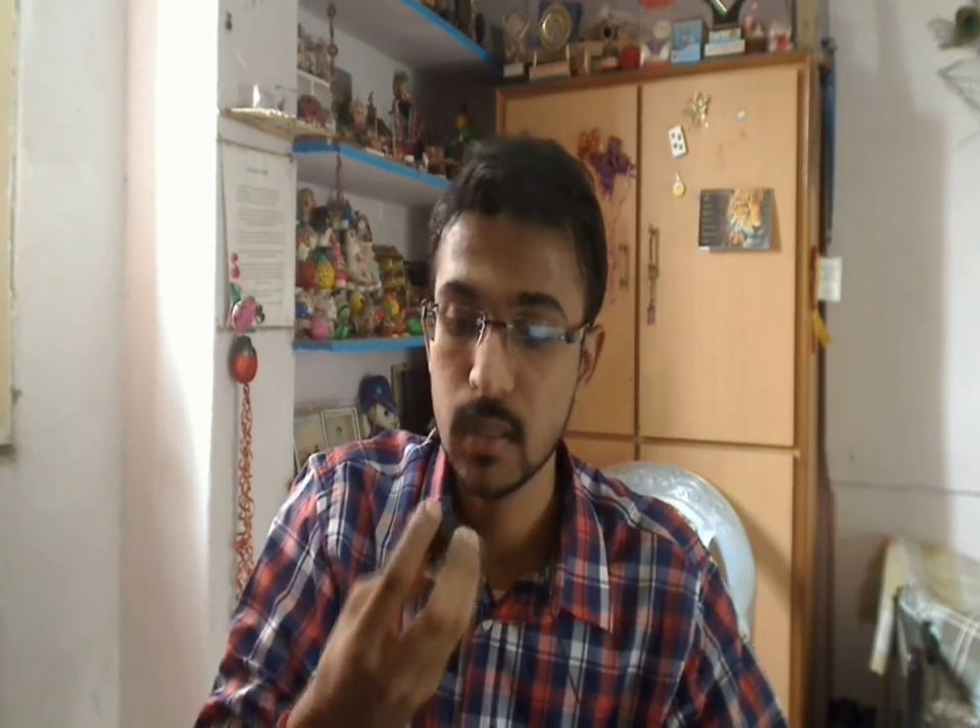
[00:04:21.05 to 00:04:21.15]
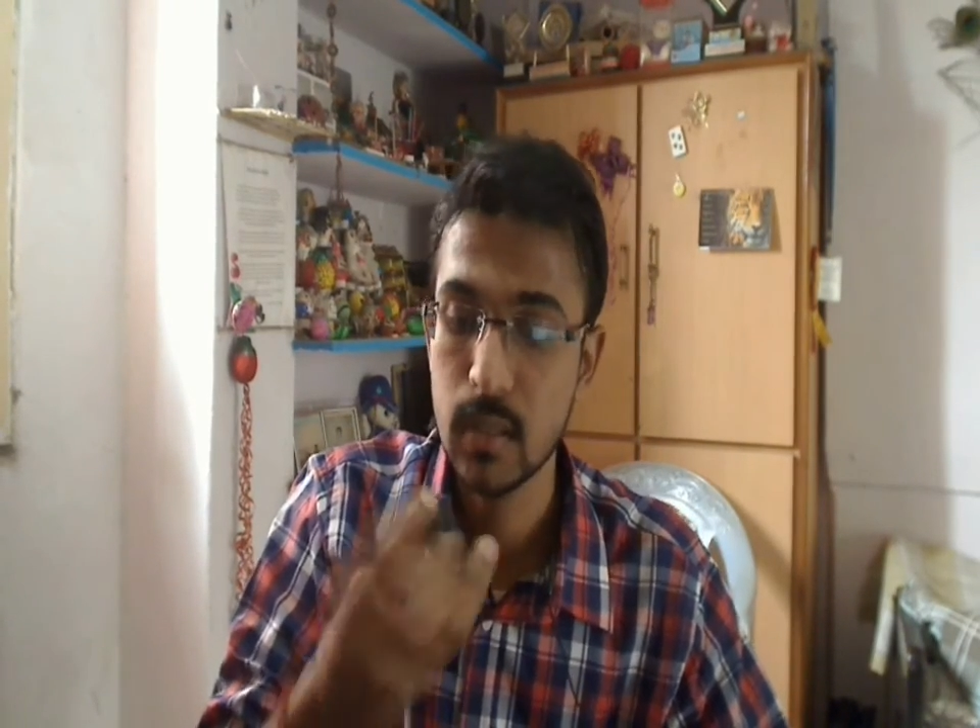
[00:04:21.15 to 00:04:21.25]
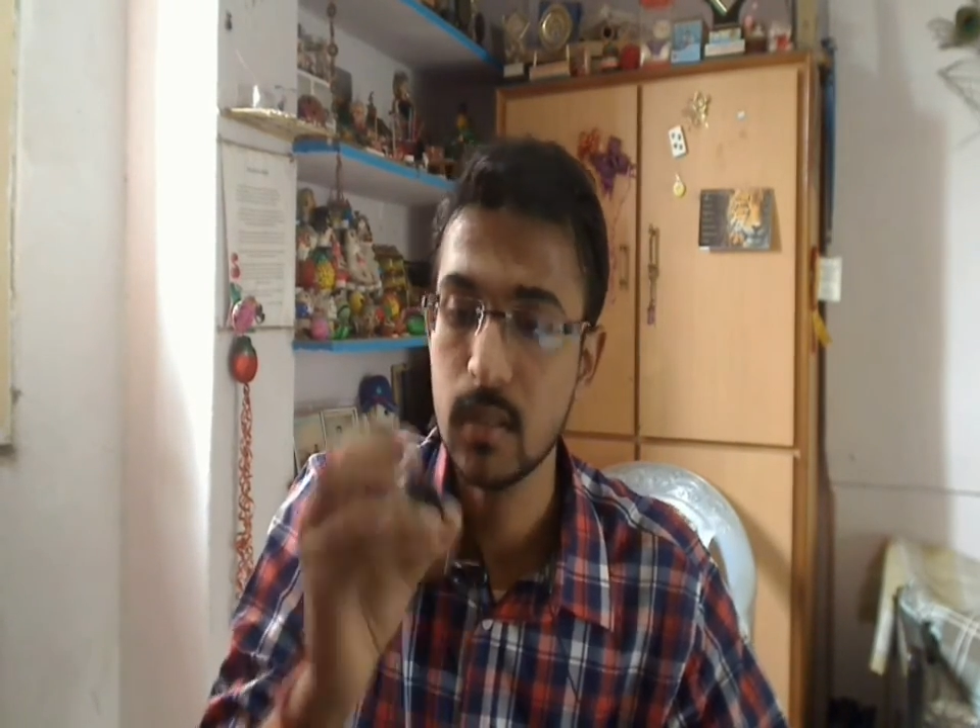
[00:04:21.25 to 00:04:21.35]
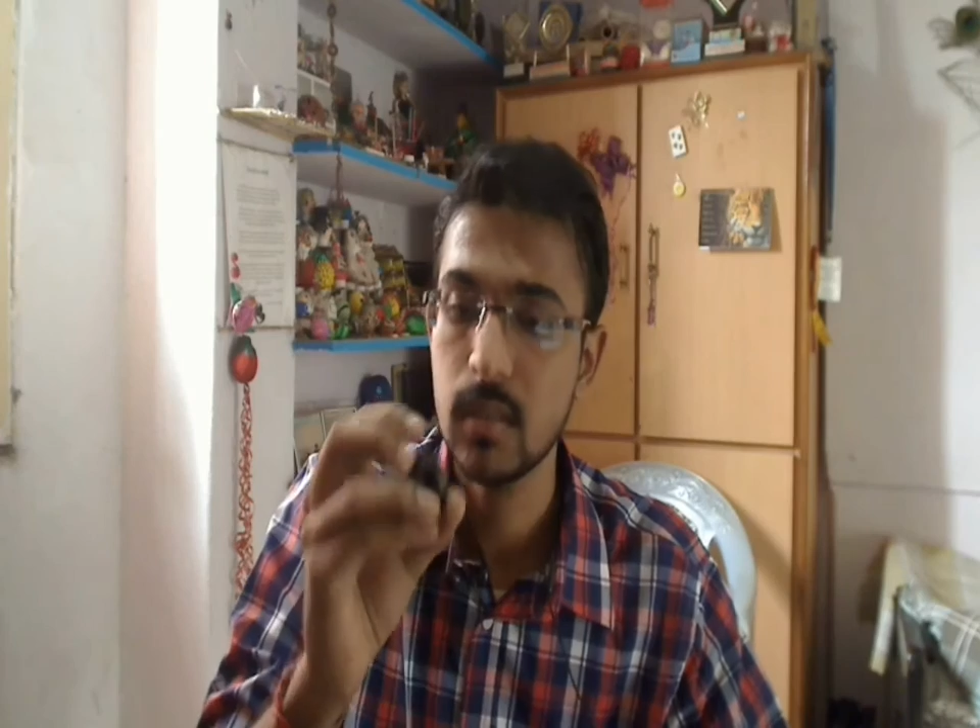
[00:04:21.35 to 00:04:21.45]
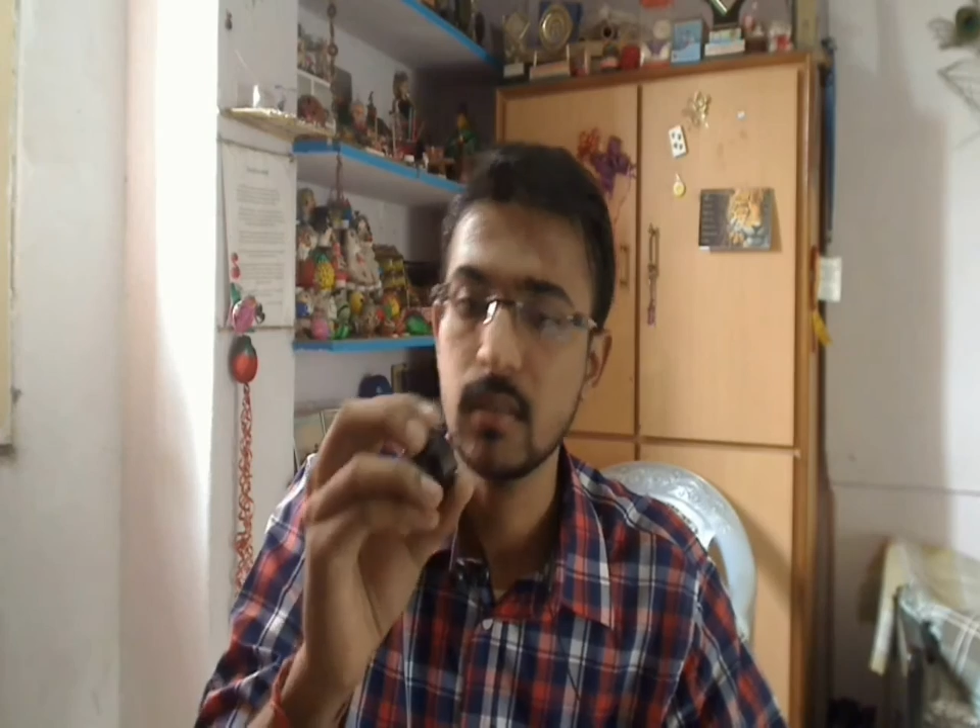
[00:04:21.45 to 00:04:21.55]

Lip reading: It's